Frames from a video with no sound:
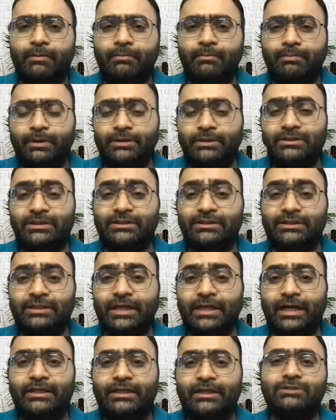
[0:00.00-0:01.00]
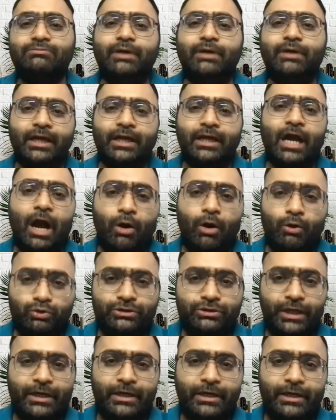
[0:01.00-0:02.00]
purchases that he's making
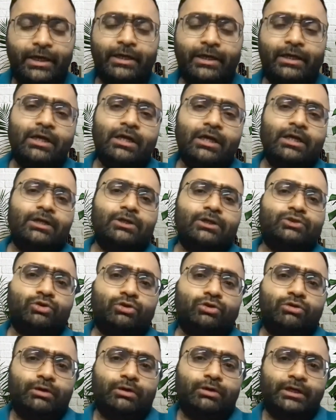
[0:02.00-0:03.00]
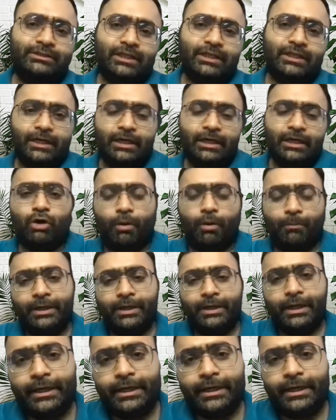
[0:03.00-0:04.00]
outside, right? So it's a little
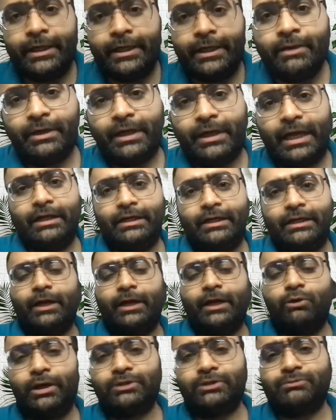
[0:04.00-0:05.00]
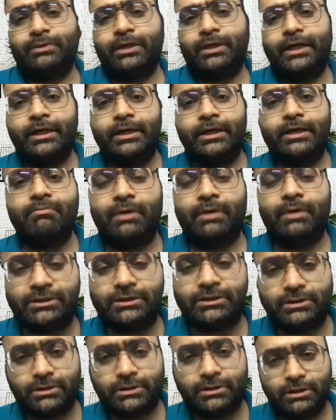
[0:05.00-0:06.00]
complicated here, but I'll try to explain it in a
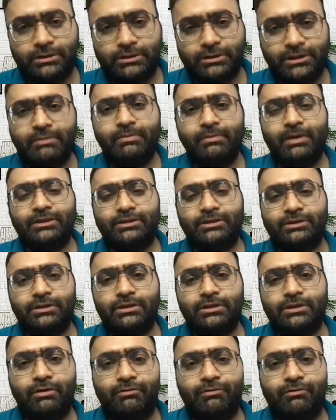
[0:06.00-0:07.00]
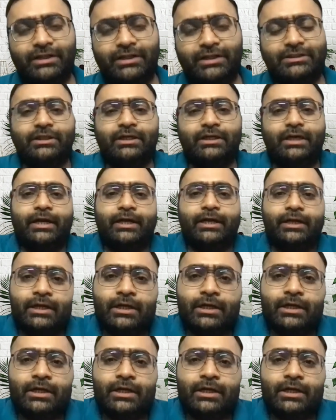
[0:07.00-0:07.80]
much seamless fashion, right?